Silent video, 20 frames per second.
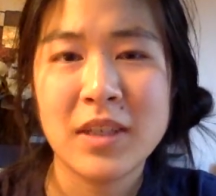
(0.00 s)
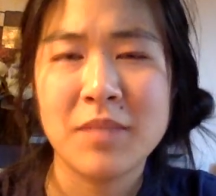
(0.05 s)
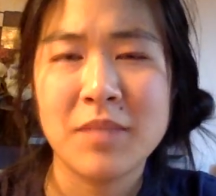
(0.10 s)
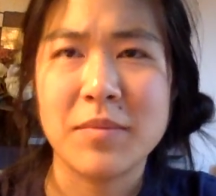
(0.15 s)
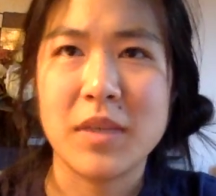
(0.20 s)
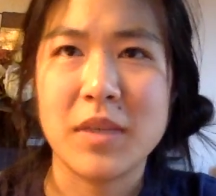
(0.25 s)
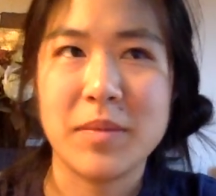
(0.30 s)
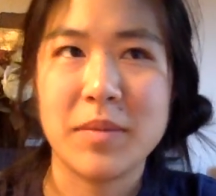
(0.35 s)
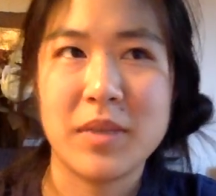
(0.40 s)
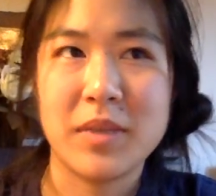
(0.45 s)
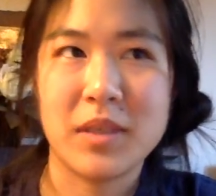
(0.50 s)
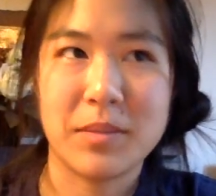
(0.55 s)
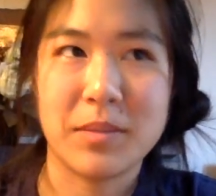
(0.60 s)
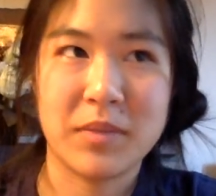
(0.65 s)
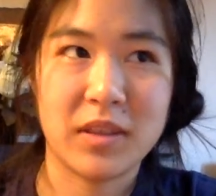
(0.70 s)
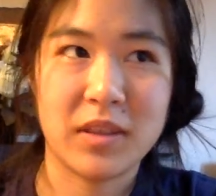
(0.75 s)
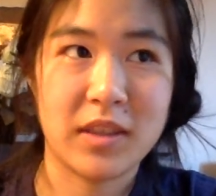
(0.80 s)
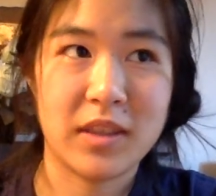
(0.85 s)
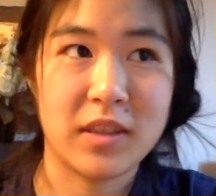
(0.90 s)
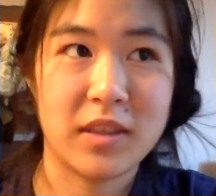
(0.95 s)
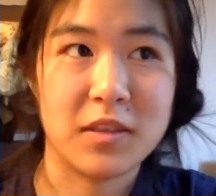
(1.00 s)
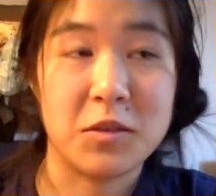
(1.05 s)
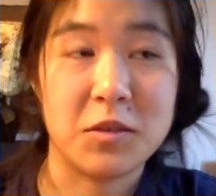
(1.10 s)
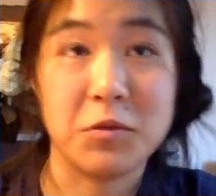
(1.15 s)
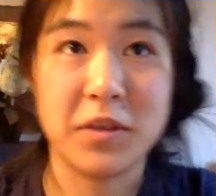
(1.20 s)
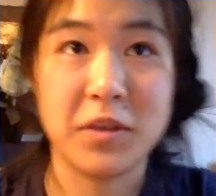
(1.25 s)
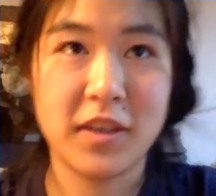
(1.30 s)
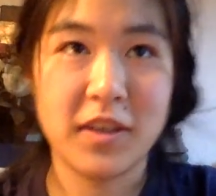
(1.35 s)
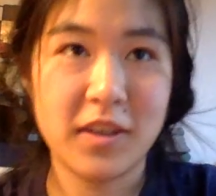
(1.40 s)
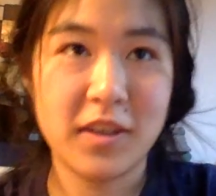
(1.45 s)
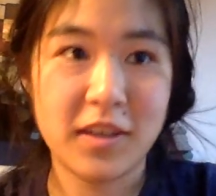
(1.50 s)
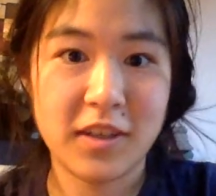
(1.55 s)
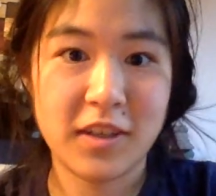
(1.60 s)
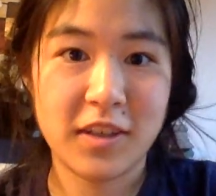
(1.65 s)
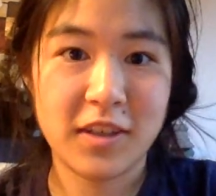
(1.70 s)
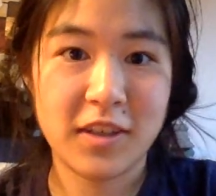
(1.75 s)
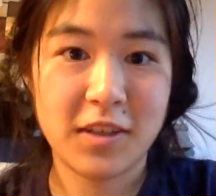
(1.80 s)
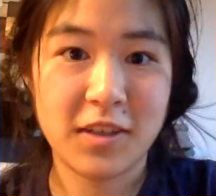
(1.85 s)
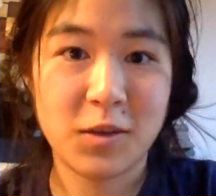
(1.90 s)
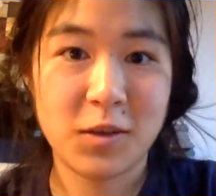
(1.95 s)
Maybe something like a zucchini
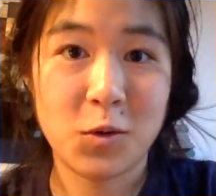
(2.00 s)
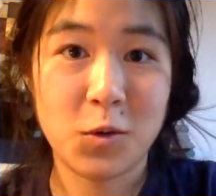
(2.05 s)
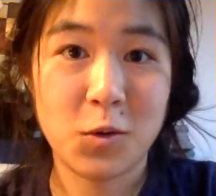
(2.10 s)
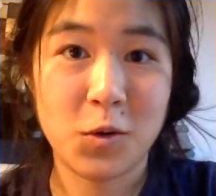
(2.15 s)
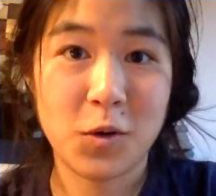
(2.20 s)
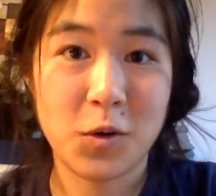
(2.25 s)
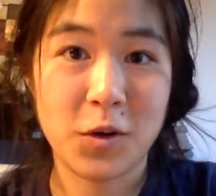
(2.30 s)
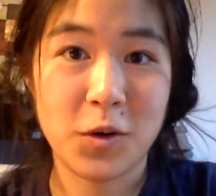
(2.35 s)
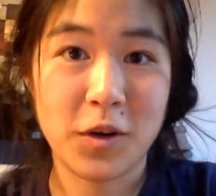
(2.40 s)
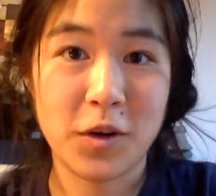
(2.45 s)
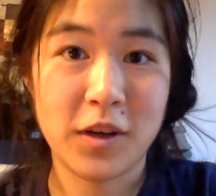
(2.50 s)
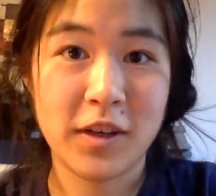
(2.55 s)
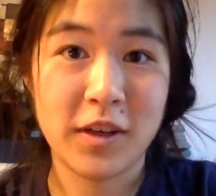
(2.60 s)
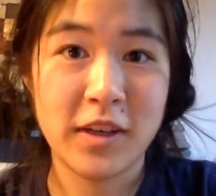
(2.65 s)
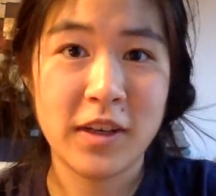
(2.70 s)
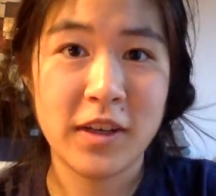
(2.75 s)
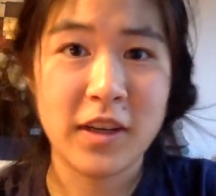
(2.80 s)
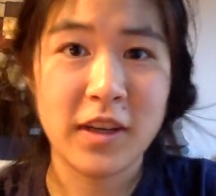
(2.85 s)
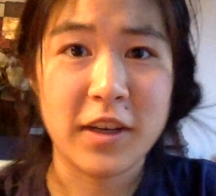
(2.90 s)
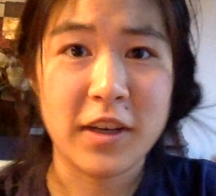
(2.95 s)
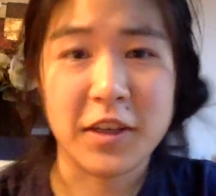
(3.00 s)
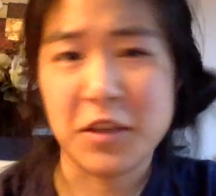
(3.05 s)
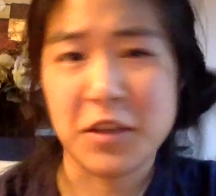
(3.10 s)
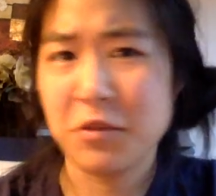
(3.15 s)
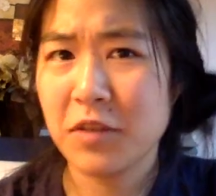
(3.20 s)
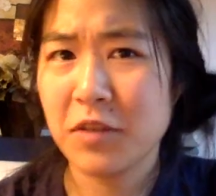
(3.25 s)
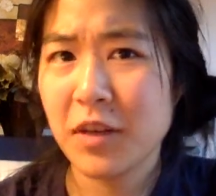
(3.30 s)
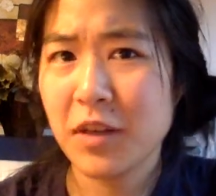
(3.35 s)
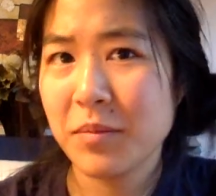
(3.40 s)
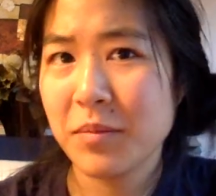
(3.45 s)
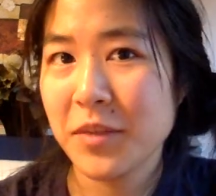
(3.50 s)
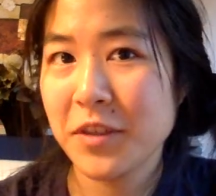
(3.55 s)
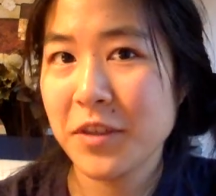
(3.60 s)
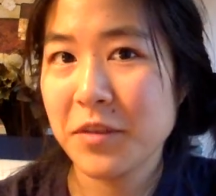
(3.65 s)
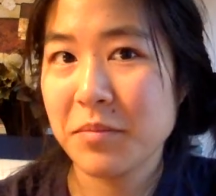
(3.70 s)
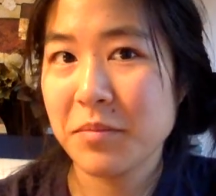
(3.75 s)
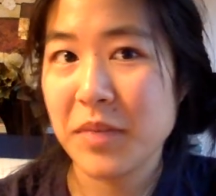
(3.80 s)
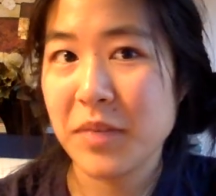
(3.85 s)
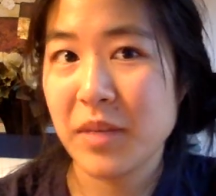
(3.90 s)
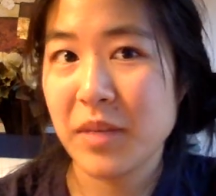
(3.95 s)
or a cucumber,
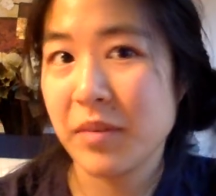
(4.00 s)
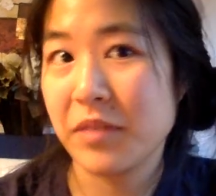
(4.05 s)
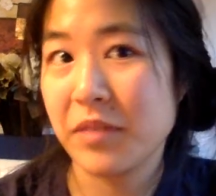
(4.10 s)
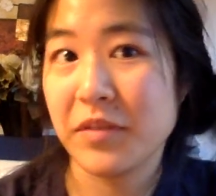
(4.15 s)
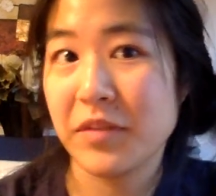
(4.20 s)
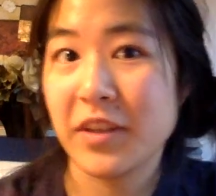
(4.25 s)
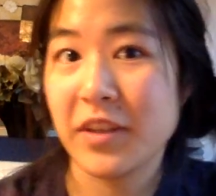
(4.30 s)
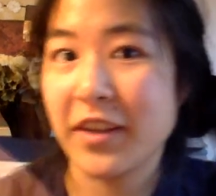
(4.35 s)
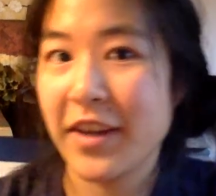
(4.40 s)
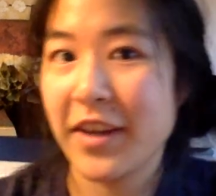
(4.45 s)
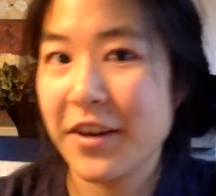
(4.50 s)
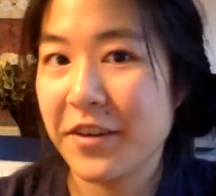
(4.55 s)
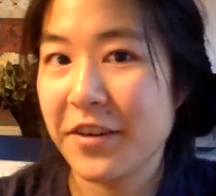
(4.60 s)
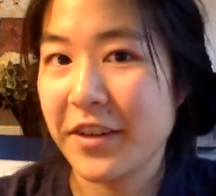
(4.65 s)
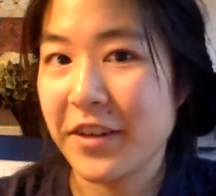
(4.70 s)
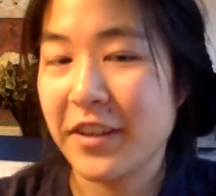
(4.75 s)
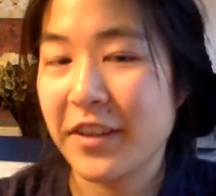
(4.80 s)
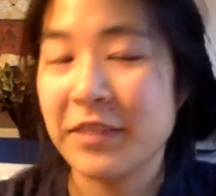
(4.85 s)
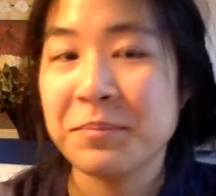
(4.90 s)
maybe even a carrot.